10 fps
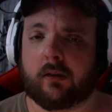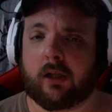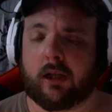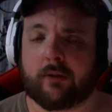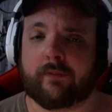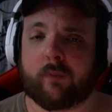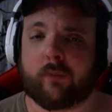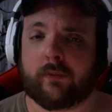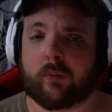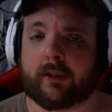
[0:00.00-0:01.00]

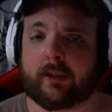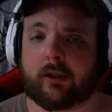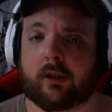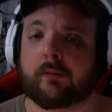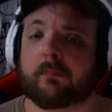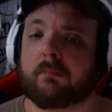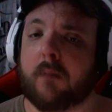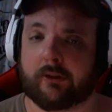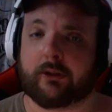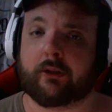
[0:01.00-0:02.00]
144 gigahertz
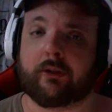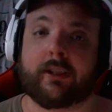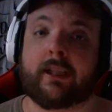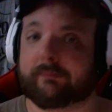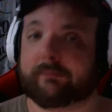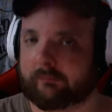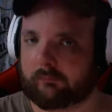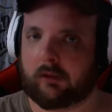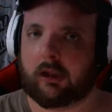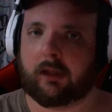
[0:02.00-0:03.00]
monitor that
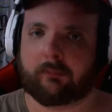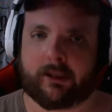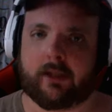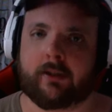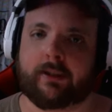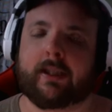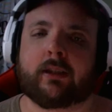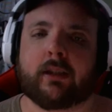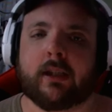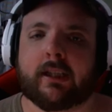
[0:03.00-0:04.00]
I'm staring at.
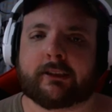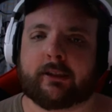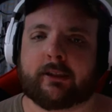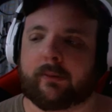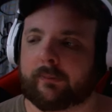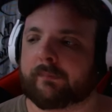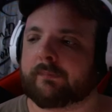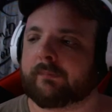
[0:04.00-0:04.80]
So